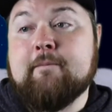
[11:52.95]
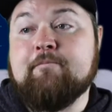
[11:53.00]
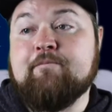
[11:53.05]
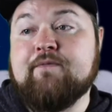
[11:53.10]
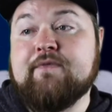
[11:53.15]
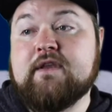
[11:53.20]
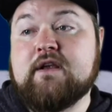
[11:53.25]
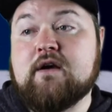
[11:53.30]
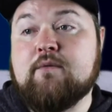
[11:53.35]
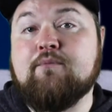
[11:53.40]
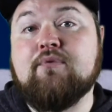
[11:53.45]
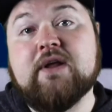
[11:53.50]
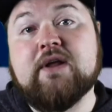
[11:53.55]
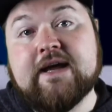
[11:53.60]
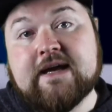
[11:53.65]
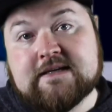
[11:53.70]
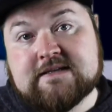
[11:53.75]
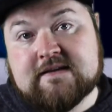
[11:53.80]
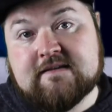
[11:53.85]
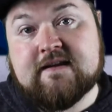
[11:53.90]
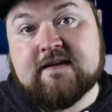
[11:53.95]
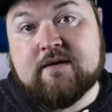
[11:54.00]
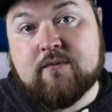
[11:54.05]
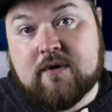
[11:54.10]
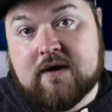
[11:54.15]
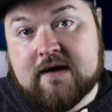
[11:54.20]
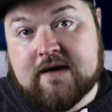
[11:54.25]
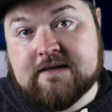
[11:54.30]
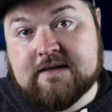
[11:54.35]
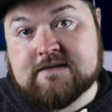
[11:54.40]
complexity
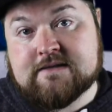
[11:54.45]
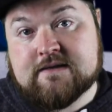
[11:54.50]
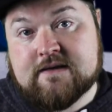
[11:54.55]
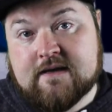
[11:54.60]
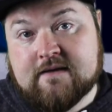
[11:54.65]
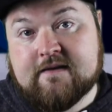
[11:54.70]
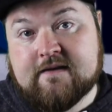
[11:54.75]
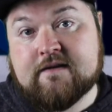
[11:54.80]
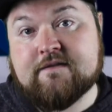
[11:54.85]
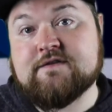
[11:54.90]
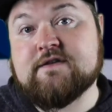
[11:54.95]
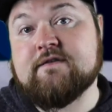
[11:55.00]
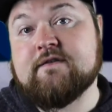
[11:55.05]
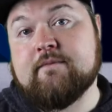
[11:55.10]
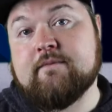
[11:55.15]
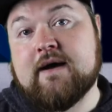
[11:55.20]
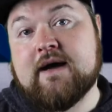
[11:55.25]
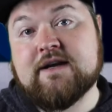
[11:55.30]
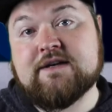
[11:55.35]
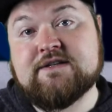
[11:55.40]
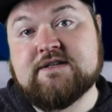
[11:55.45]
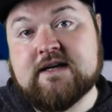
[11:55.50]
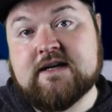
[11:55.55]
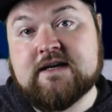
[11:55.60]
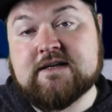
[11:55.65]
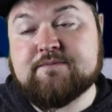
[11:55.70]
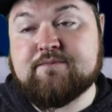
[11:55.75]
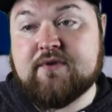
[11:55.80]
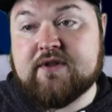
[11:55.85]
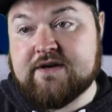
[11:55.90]
wise in terms of the match
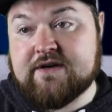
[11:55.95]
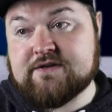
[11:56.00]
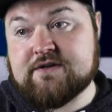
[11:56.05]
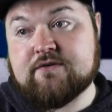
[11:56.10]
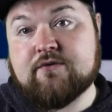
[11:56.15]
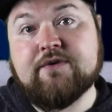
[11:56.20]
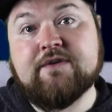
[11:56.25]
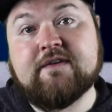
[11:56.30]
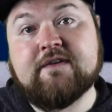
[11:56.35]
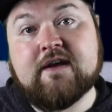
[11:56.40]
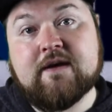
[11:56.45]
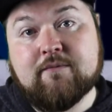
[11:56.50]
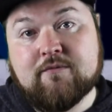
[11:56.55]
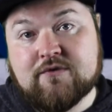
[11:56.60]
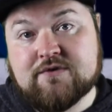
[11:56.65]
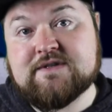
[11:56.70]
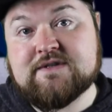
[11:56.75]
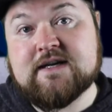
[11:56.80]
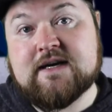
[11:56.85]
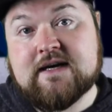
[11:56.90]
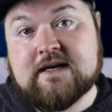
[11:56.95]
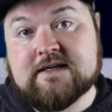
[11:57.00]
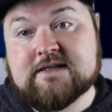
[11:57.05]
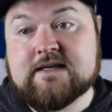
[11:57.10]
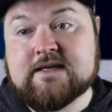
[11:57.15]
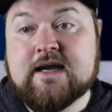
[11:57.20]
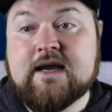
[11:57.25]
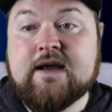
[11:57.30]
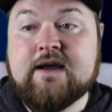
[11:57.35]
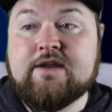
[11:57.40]
stats. Players are going to get more stats.
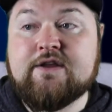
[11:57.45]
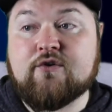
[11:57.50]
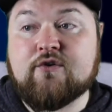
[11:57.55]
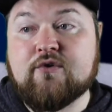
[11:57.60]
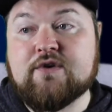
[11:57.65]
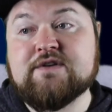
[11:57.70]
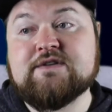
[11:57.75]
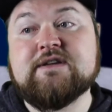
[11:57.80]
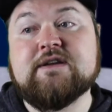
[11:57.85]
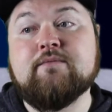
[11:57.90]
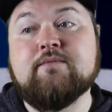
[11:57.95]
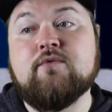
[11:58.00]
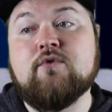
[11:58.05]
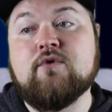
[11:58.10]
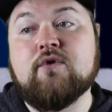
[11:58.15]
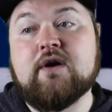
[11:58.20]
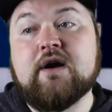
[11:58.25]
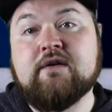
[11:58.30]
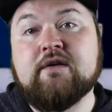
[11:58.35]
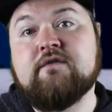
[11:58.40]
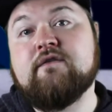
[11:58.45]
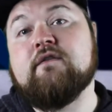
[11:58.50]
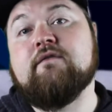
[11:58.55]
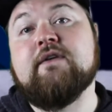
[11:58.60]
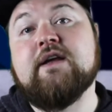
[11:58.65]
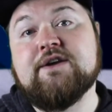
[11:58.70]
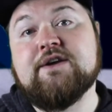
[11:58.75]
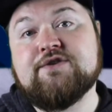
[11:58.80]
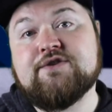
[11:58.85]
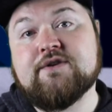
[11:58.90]
You're going to see more
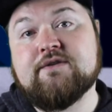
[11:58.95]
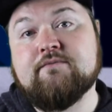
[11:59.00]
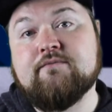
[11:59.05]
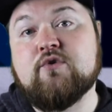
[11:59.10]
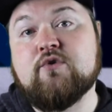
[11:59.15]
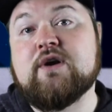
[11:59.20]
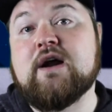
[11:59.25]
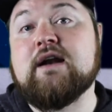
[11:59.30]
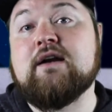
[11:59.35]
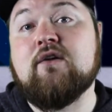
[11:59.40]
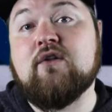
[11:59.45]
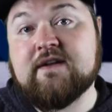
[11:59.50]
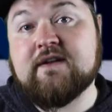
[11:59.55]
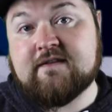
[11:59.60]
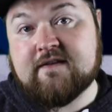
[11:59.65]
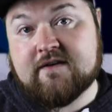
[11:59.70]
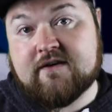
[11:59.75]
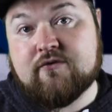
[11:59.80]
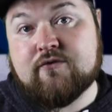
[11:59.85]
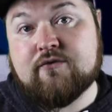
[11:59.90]
information, more analytical